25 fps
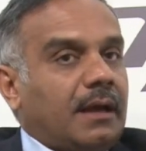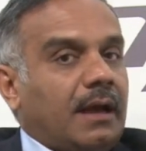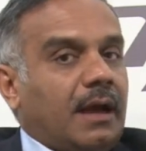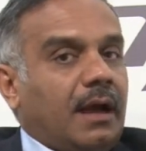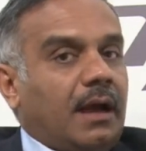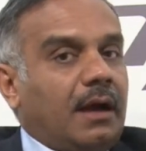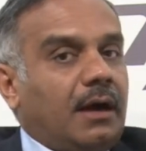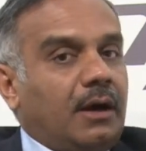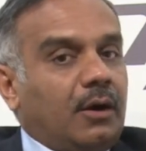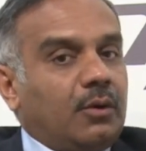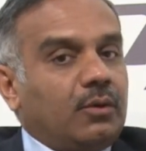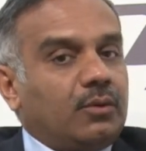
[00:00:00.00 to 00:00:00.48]

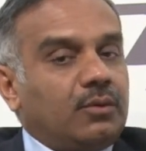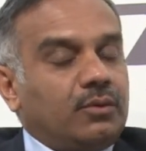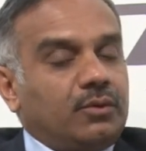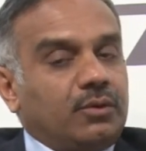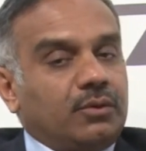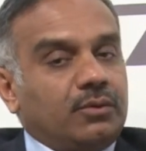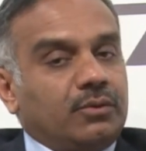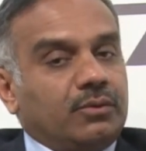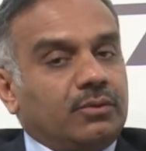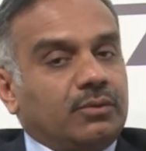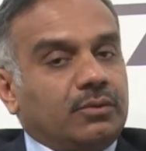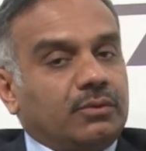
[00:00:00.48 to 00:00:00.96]
How
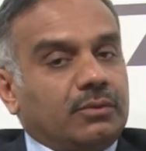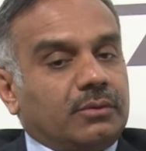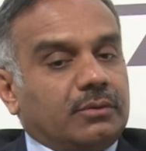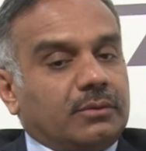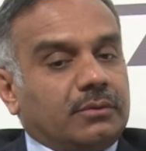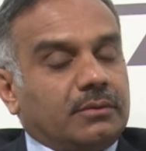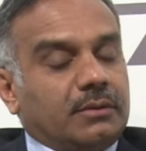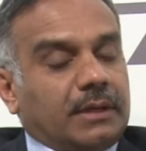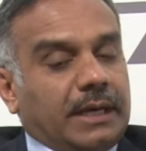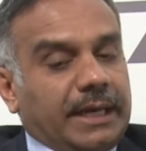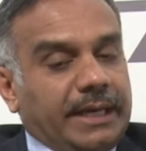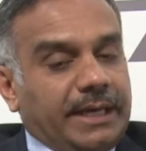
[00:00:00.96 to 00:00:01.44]

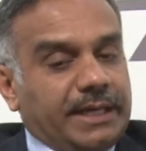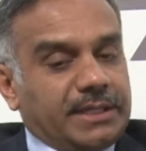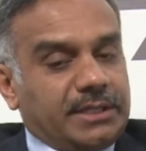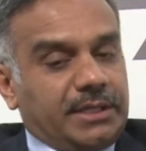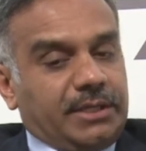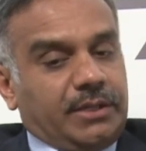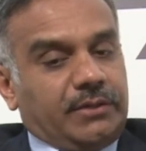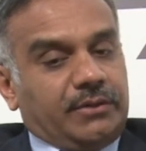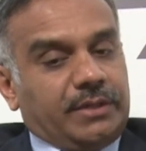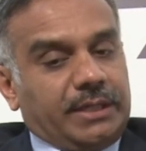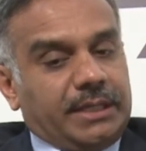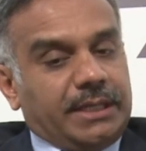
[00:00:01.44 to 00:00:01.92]
do I as a
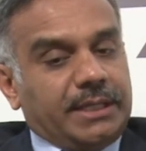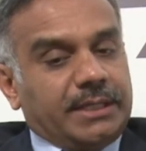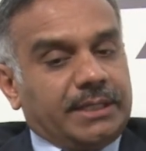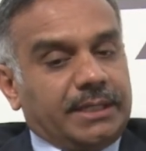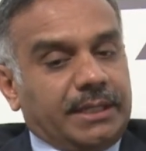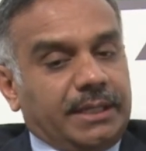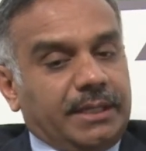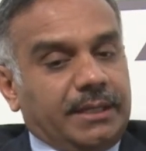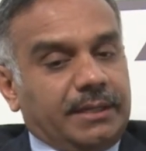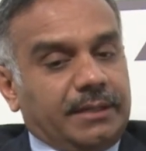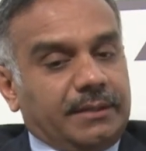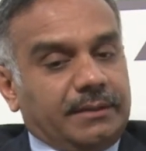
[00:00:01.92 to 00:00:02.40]

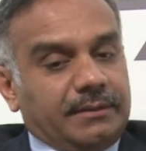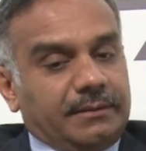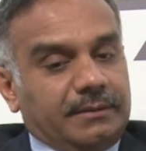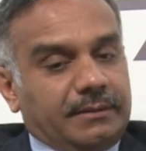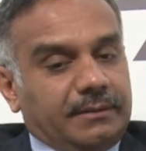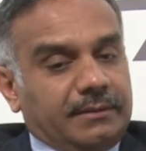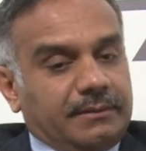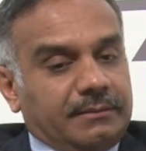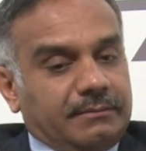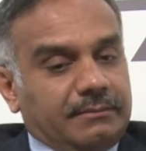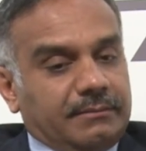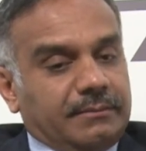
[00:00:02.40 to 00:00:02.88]
utility
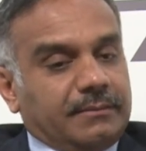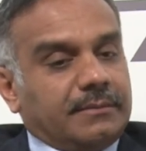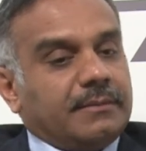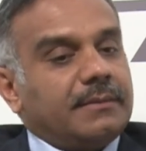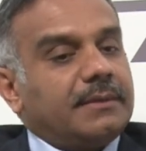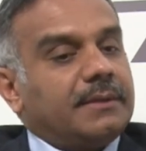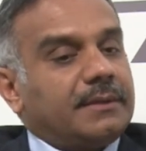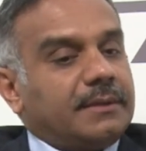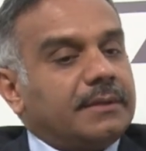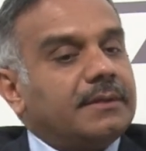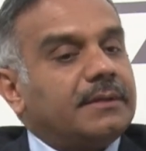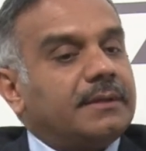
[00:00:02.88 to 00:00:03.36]

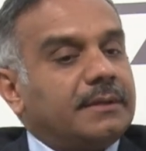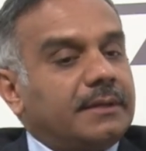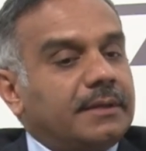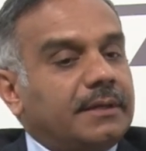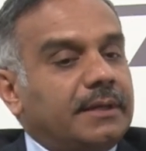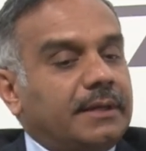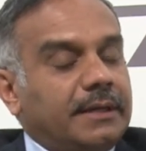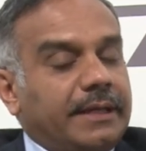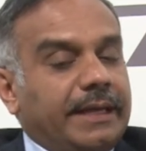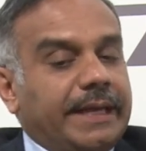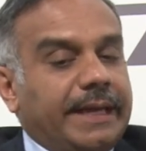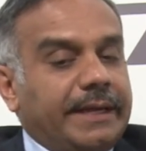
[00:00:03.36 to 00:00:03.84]

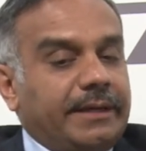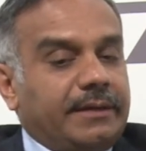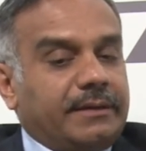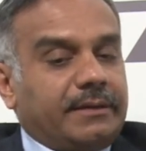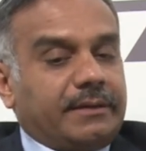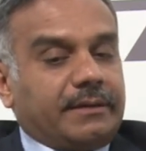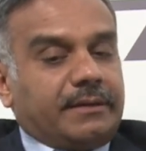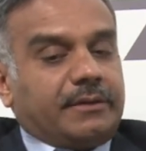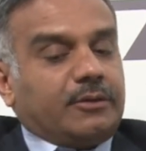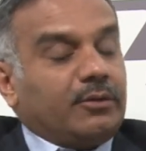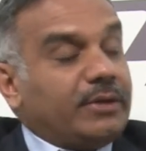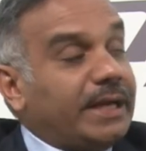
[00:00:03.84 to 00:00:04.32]
get
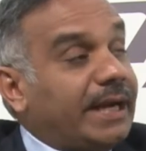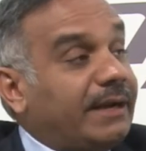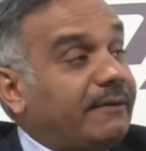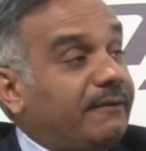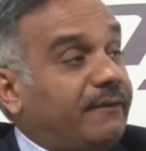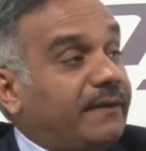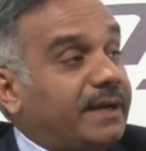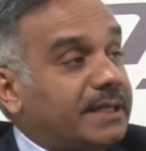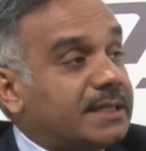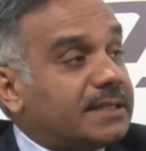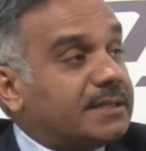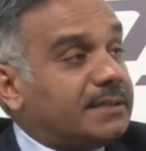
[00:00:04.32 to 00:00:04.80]
to that
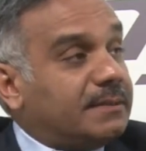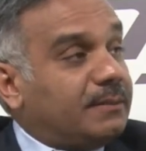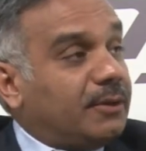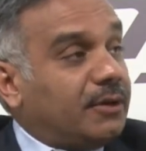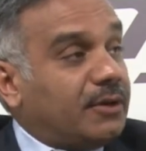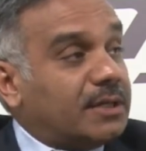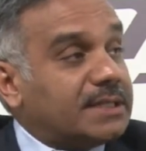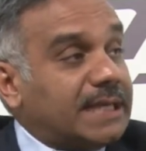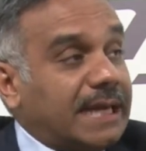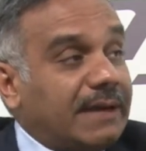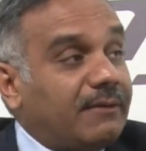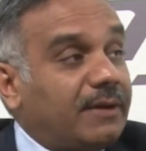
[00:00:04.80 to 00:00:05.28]
first?
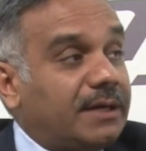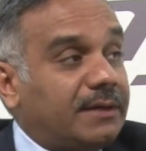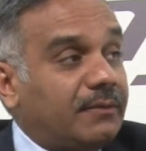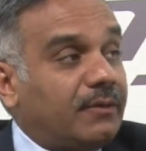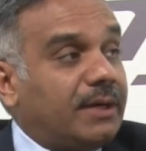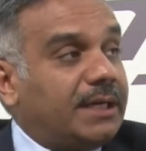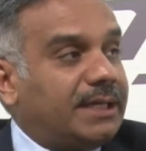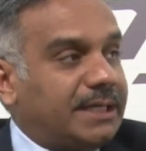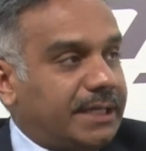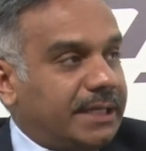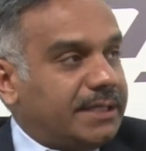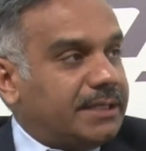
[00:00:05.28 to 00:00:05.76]
Because I have
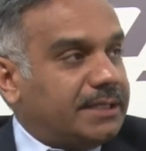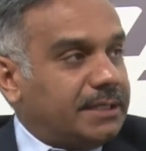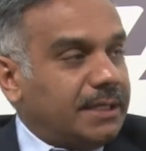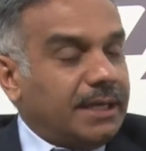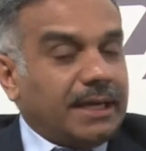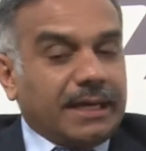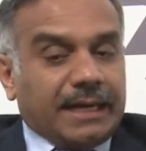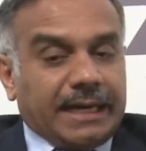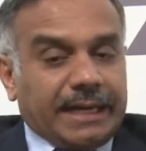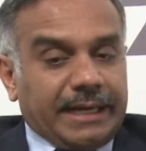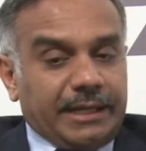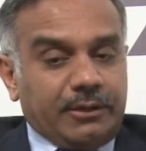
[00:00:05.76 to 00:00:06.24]
advantage.
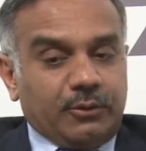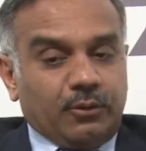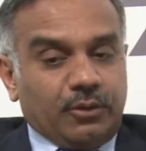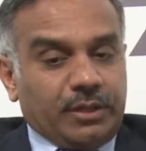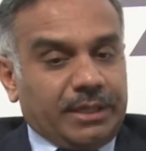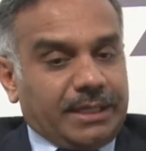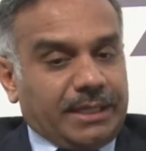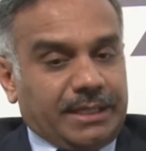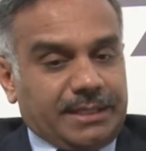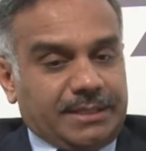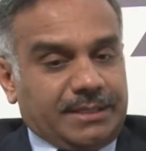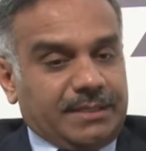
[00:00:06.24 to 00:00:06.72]
I know the
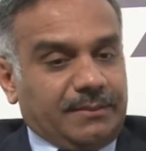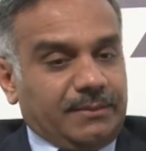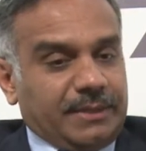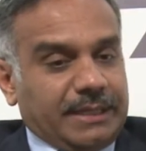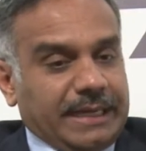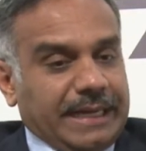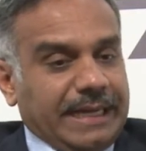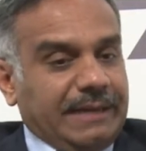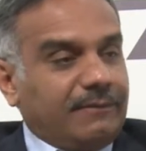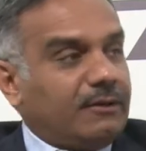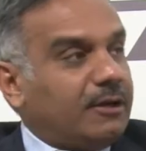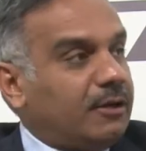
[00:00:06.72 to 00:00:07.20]
customer,
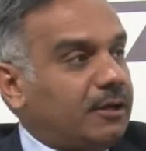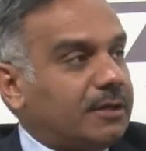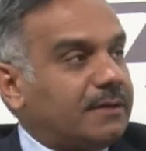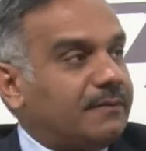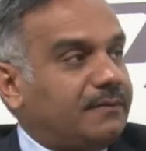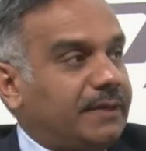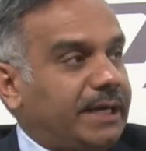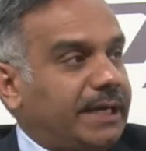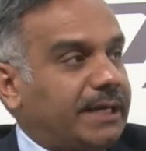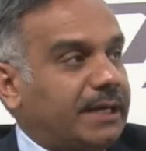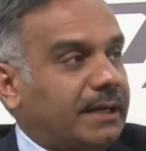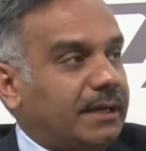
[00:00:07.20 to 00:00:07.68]
I have a lot of
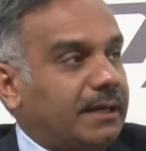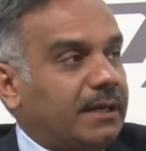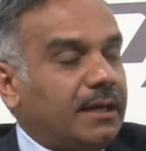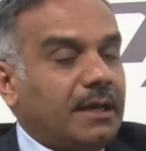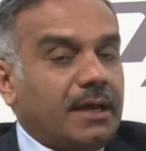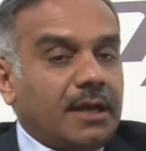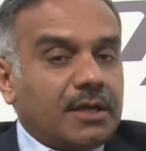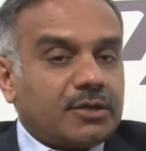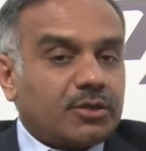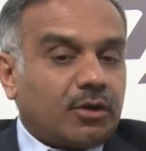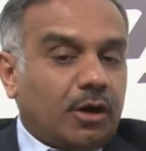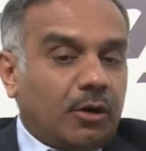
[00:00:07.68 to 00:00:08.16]
data.
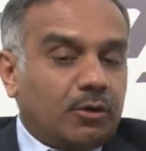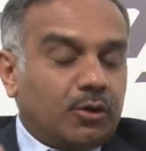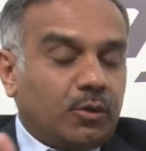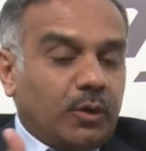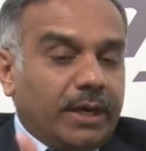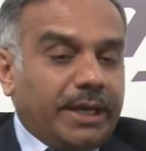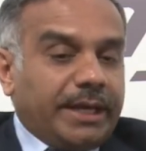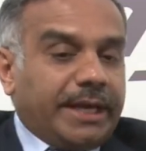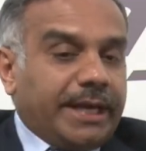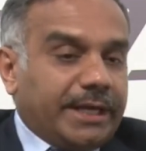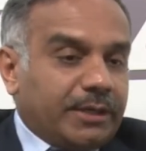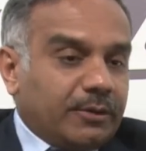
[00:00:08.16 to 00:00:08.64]
So how do I
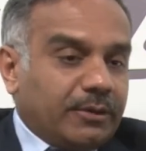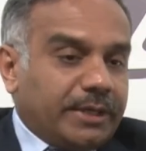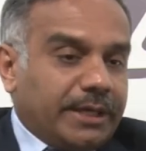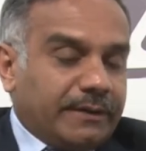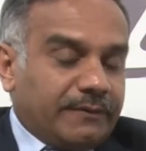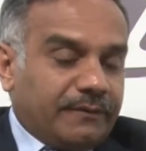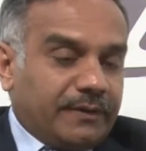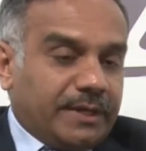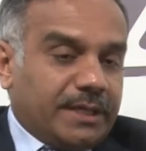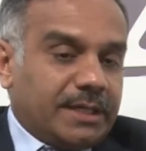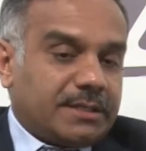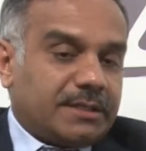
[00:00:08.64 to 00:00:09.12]
get to that
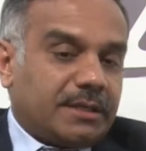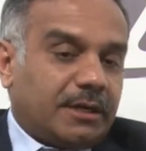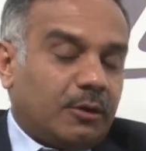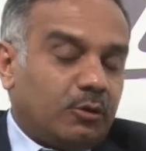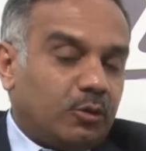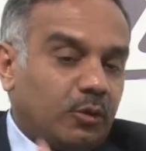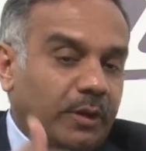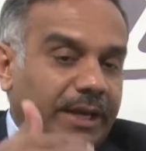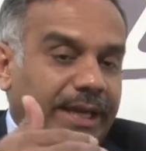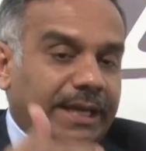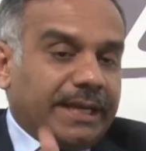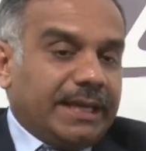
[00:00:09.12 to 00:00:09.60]
first? How
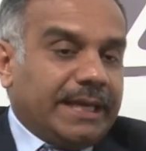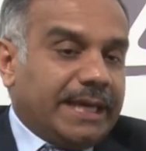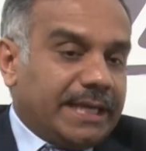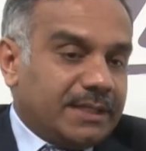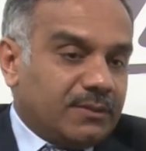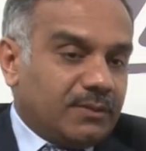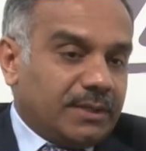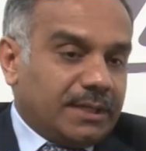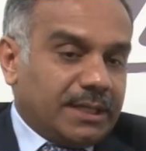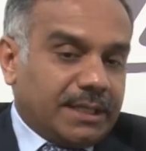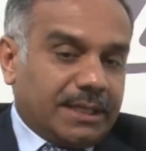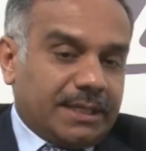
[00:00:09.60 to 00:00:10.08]
do I engage
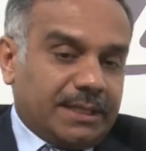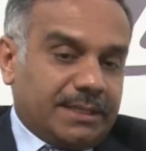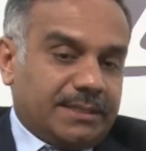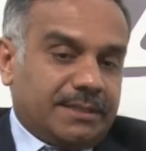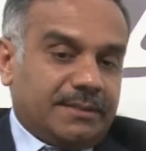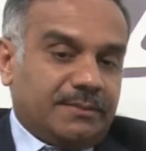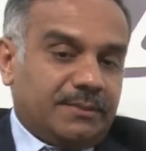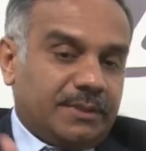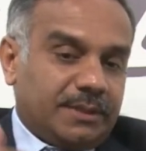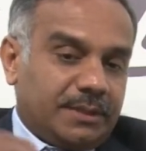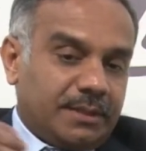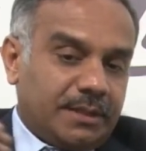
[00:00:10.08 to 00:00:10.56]
with the
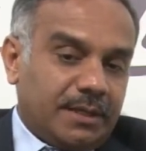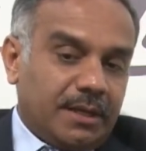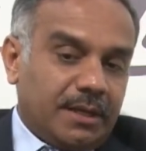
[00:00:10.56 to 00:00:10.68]
customer